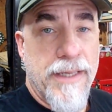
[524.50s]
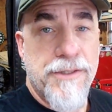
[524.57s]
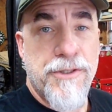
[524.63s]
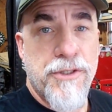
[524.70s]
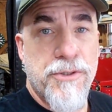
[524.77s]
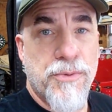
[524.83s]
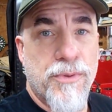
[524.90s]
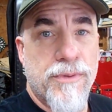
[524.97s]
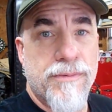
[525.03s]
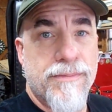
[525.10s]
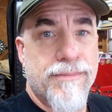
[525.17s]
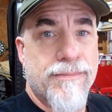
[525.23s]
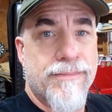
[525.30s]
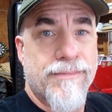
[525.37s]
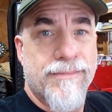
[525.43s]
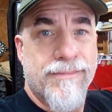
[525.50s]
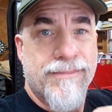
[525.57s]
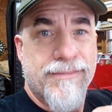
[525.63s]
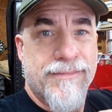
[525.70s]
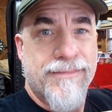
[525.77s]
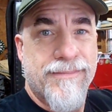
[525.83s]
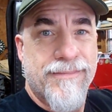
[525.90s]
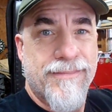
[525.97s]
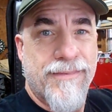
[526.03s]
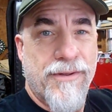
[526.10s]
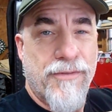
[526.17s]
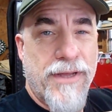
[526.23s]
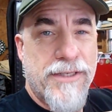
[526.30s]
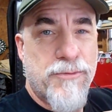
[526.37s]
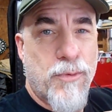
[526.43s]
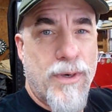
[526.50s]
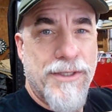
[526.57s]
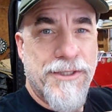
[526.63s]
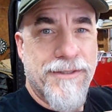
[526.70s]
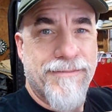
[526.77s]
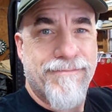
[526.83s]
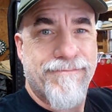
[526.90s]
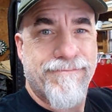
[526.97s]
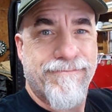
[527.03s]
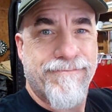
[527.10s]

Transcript: As usual, thanks for watching.